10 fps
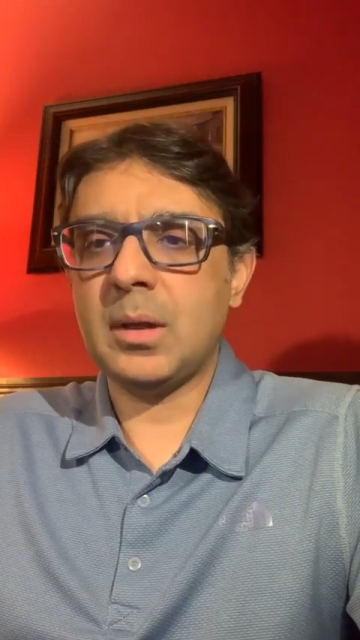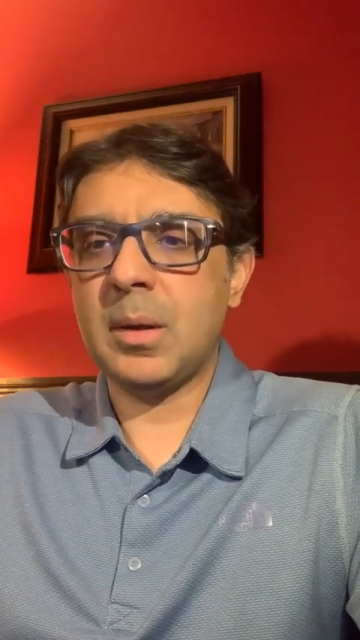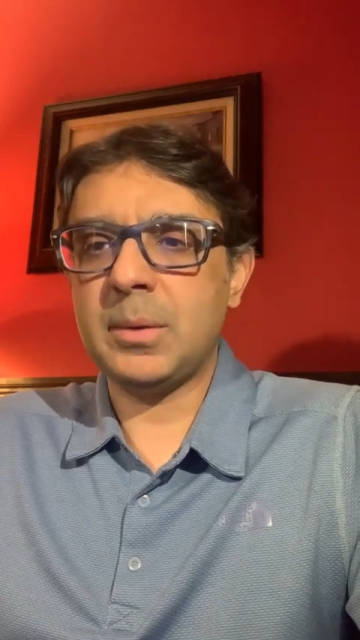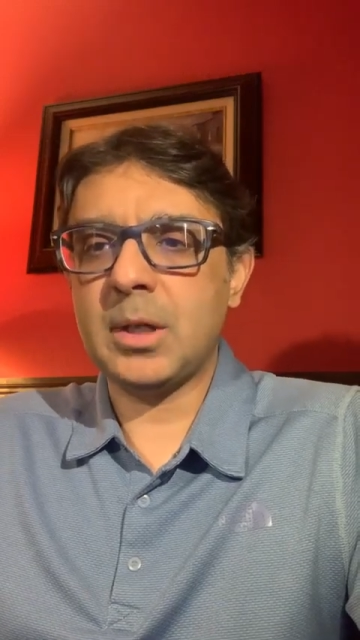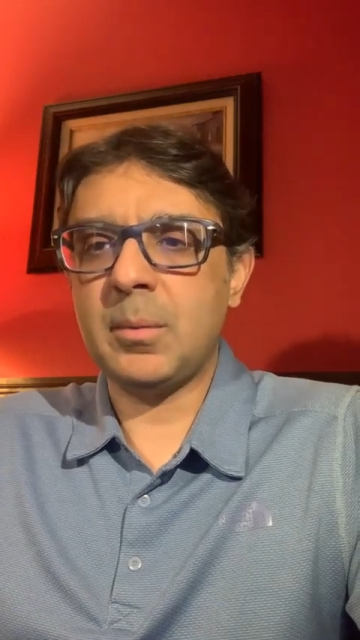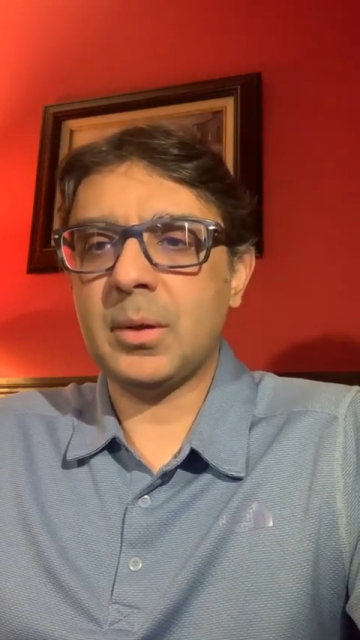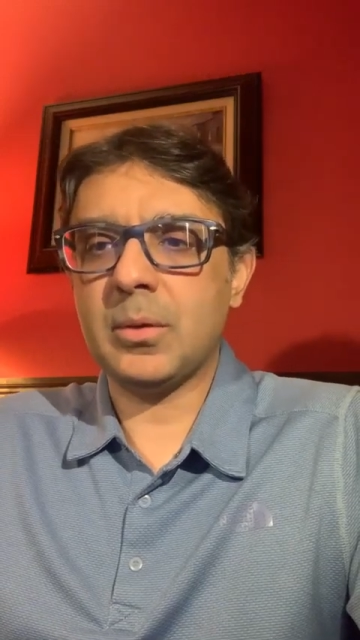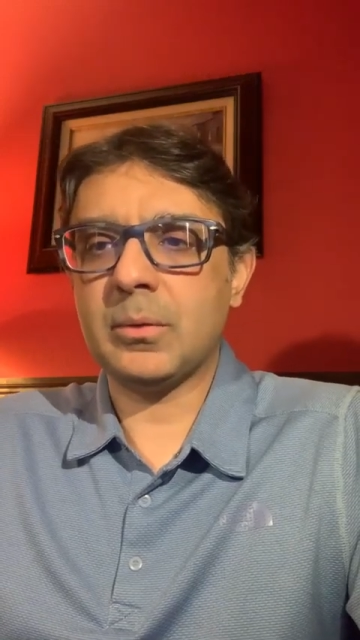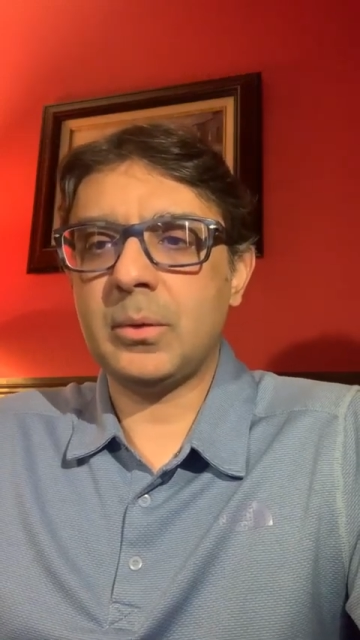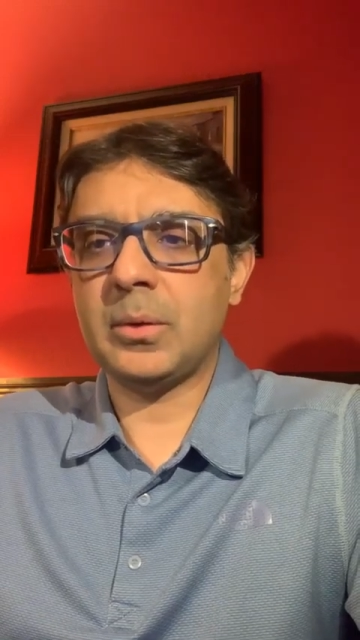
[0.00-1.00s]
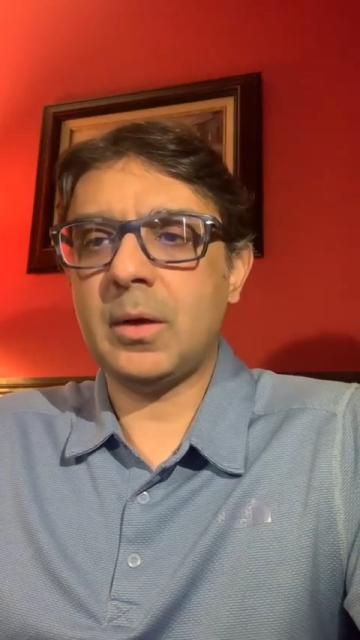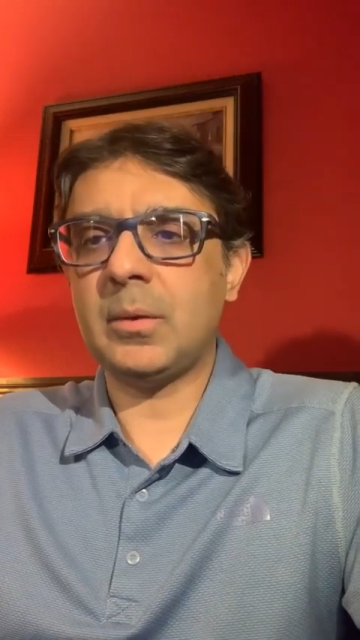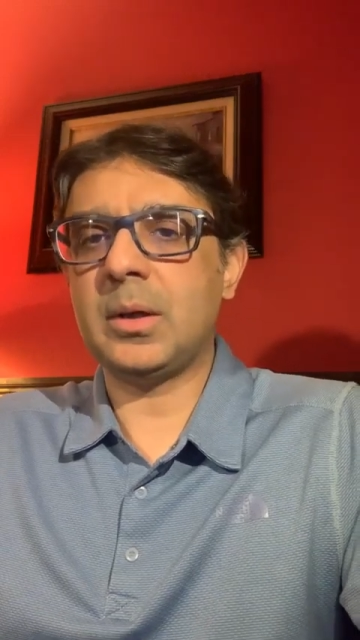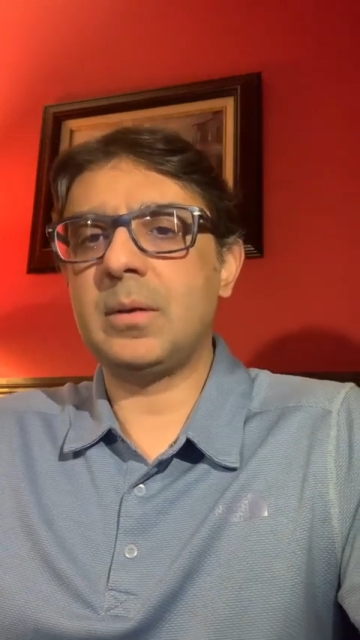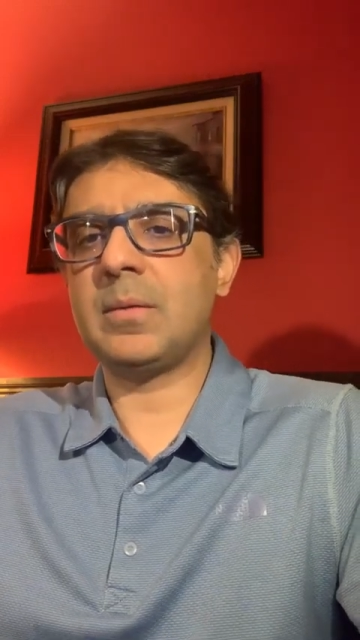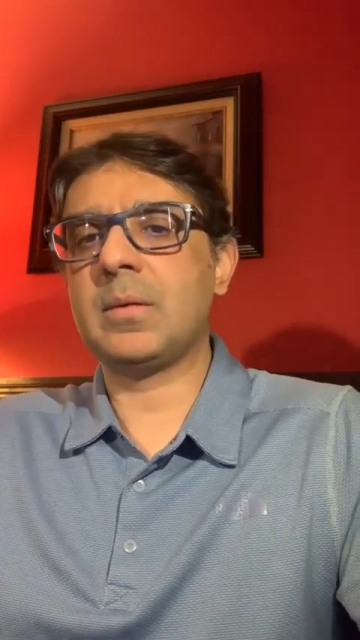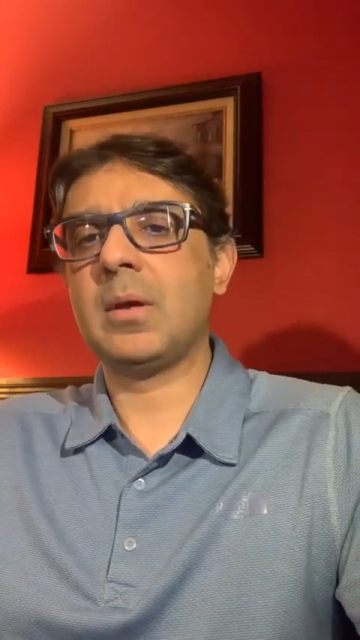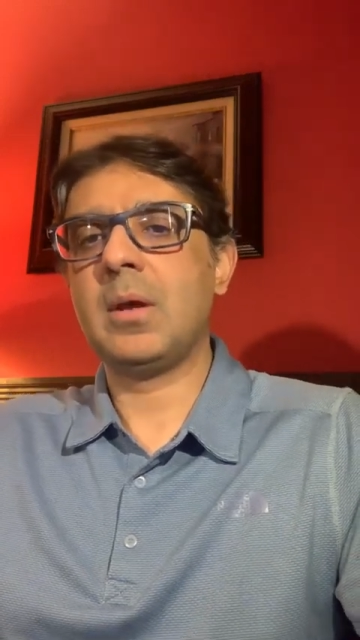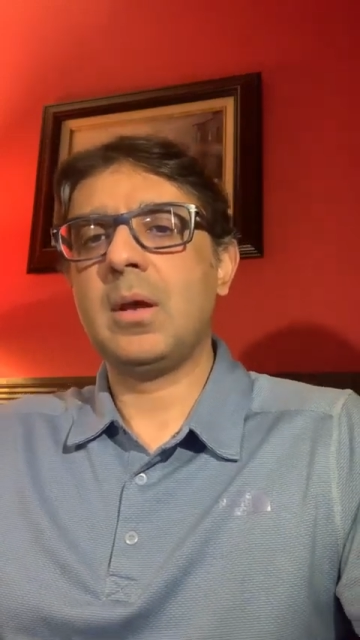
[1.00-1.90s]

the epidemic of coronavirus.